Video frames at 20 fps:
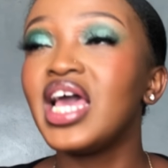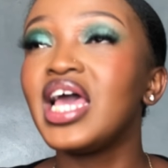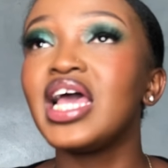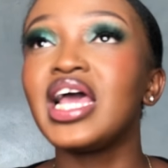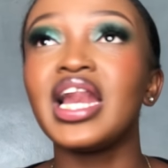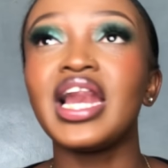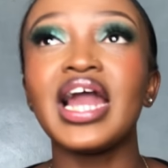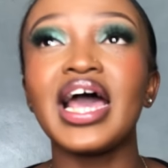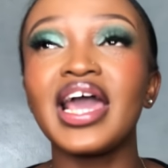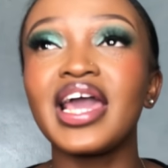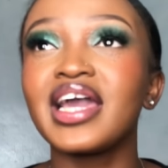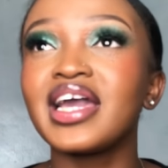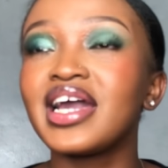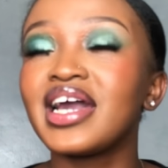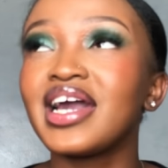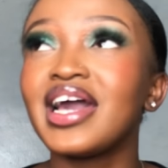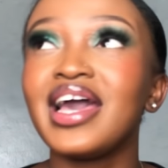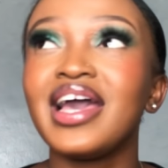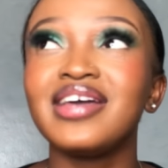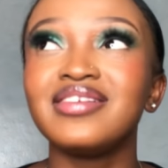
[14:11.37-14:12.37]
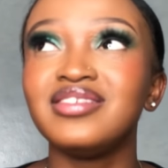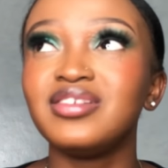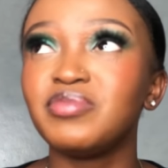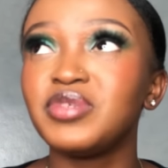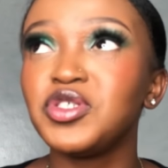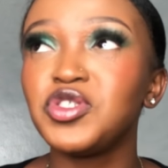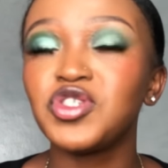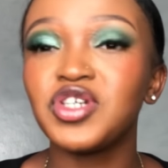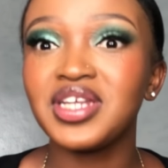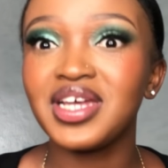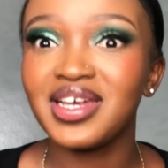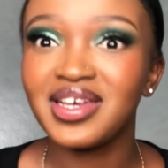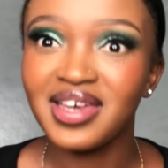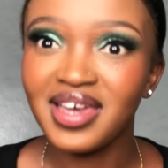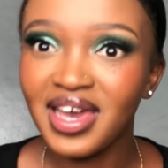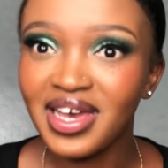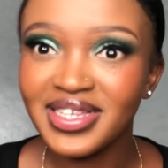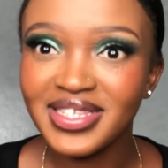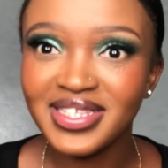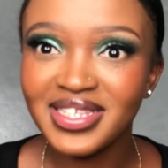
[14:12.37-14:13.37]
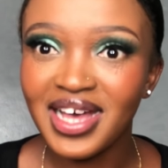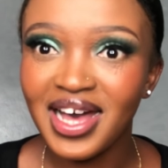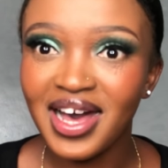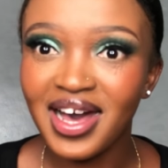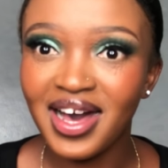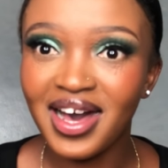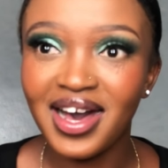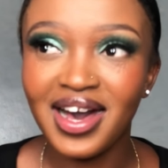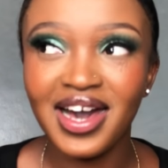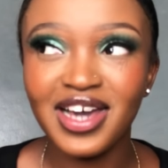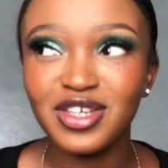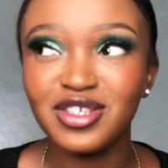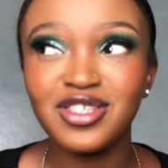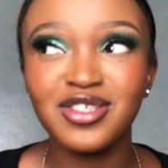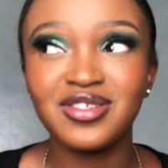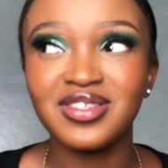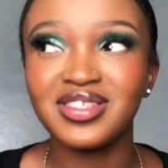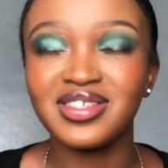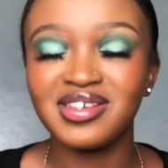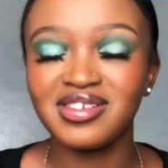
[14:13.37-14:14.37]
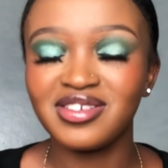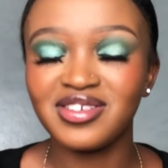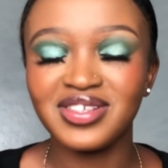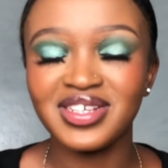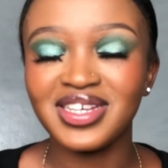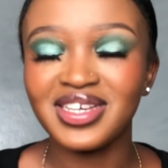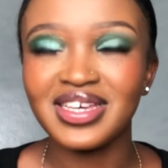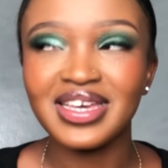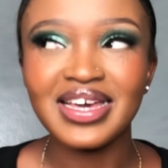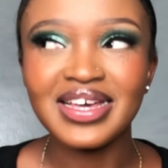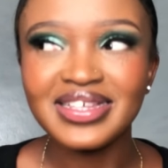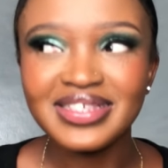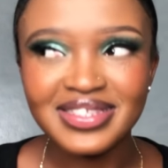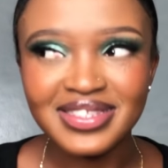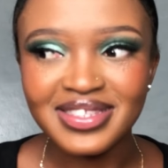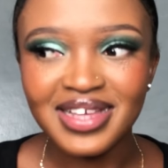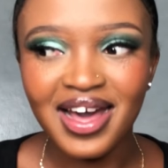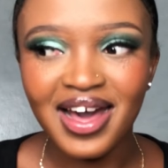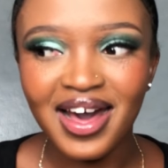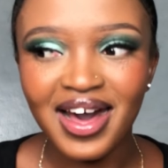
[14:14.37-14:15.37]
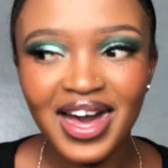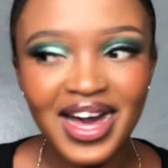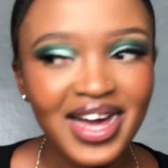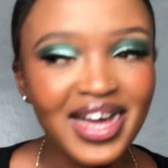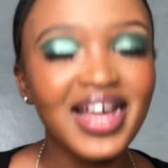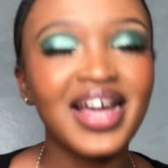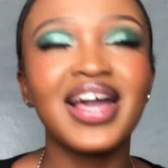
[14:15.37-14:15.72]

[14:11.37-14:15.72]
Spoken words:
Like they mention Egesa, I used to stay around Egesa,